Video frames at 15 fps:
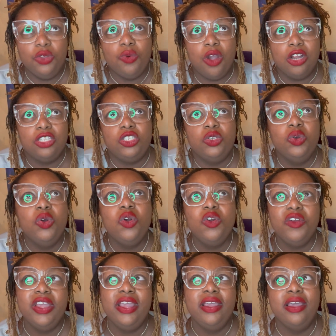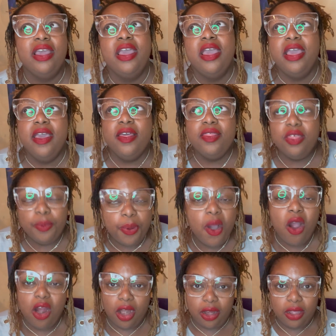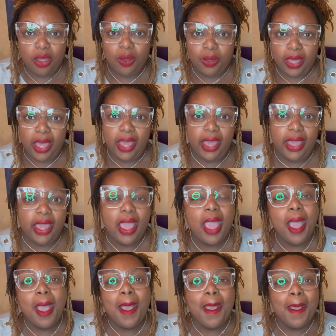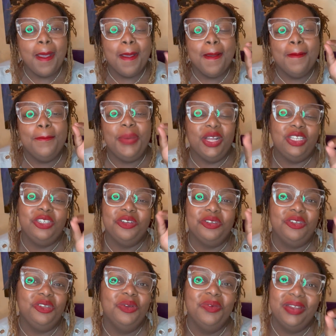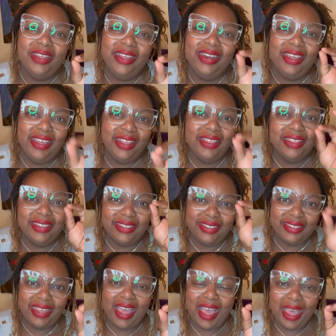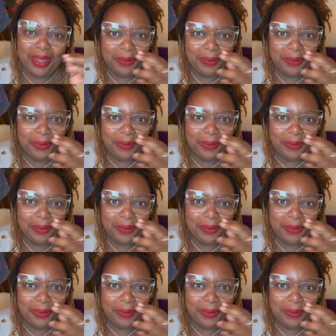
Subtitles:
You are touring the park, okay? But you're doing it in the sky.